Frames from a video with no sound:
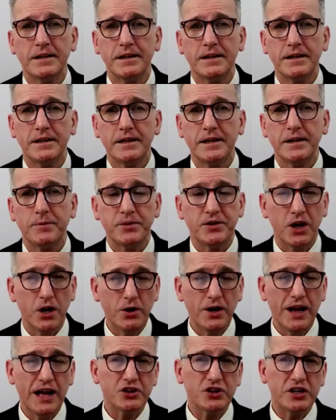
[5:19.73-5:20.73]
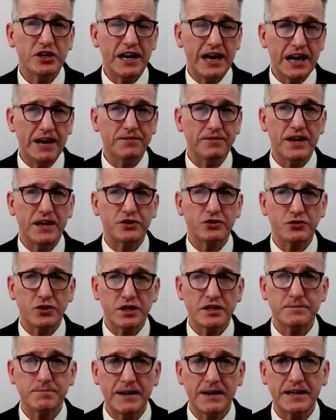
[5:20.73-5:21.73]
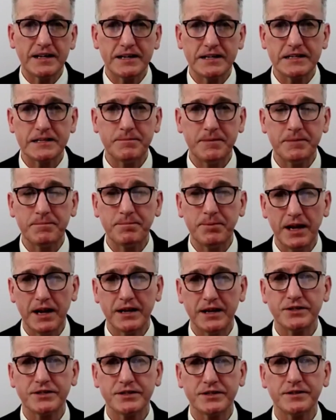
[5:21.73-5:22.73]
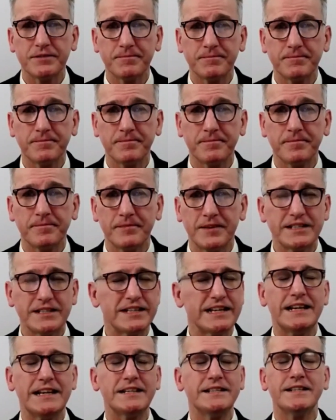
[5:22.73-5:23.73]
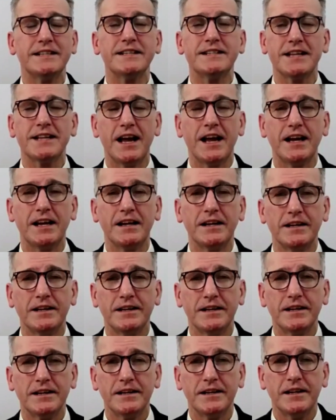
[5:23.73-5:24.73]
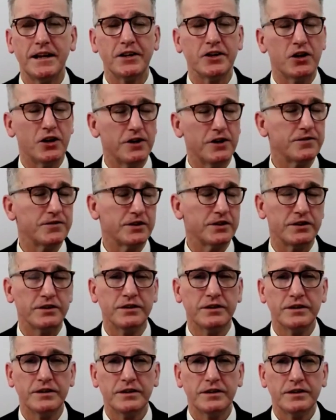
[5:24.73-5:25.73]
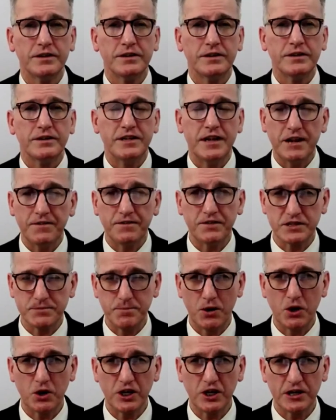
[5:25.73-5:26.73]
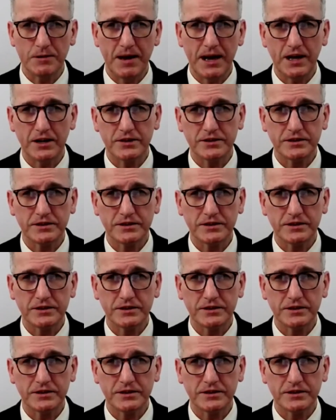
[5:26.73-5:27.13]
If we don't actually have that trust mechanism in place, it's easy to say and often never spoken about.